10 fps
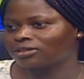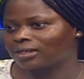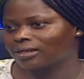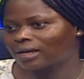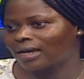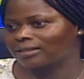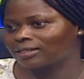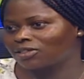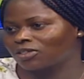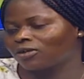
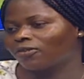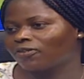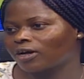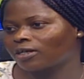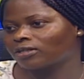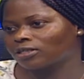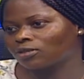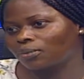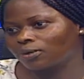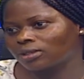attention of the
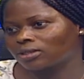supporters.